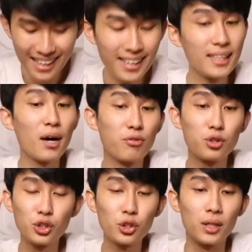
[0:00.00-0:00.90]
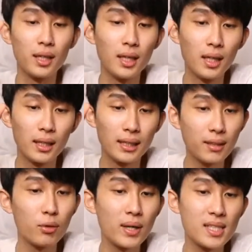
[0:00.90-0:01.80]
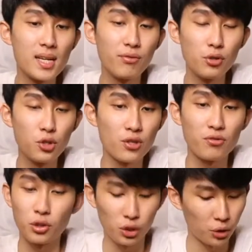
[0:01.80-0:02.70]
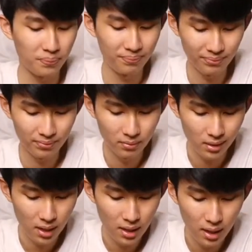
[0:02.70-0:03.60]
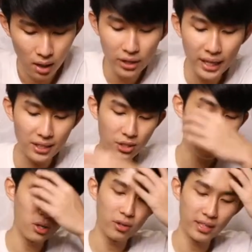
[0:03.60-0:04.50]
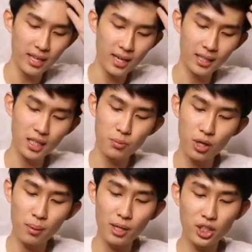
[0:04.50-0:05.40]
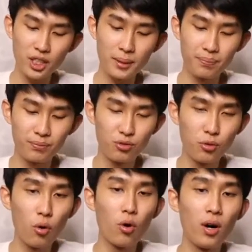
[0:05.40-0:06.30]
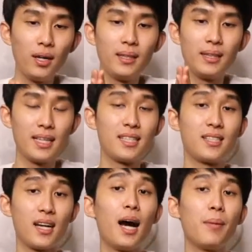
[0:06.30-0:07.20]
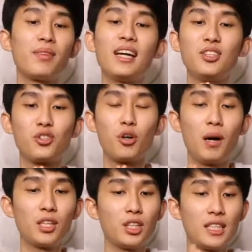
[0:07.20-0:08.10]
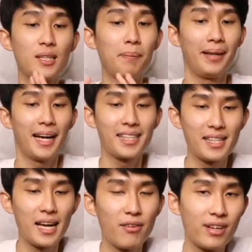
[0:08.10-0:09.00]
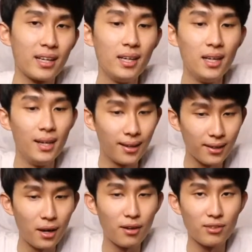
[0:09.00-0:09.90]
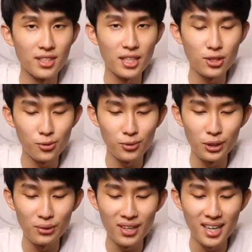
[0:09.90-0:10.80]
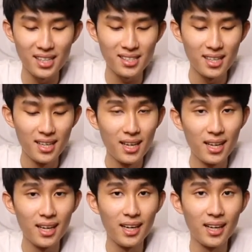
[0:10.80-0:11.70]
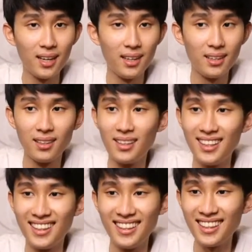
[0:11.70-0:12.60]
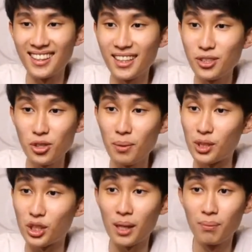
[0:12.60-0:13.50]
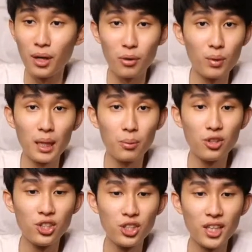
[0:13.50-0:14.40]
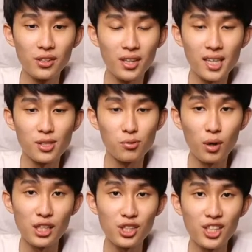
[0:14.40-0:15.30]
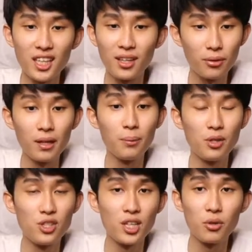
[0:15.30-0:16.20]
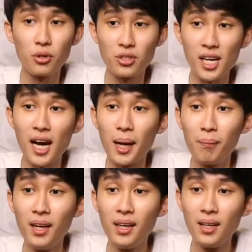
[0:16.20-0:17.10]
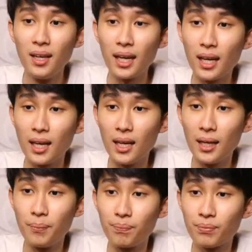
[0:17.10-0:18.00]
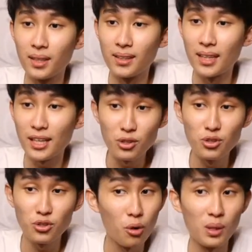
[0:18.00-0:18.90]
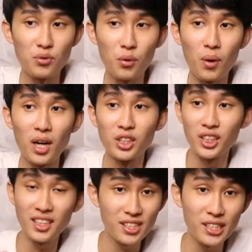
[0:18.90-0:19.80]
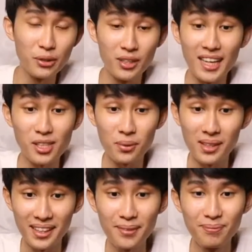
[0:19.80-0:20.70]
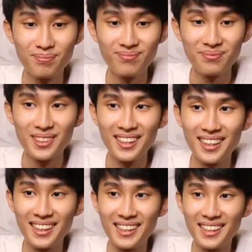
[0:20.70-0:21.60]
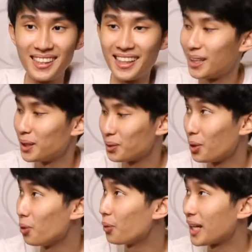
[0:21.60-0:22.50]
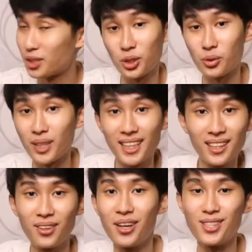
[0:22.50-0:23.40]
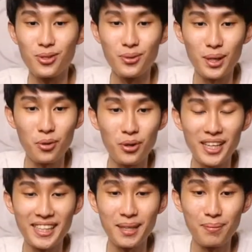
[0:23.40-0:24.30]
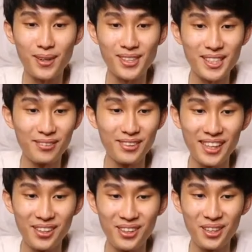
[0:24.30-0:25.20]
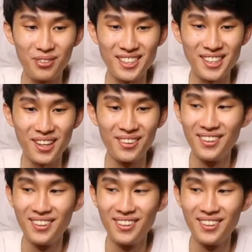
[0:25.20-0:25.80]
Yeah, for sure. Giveaways in the future, for sure. Okay, so yeah, that's pretty much it for this time. Thank you so much. It's a blast having a conversation with you guys. And yeah, thank you so much. I really appreciate you guys watching. I really appreciate your time, and thank you so much for watching. I'll see you in the next one. Yeah, I'll go get straight on to recording the unboxing of the other earbuds now.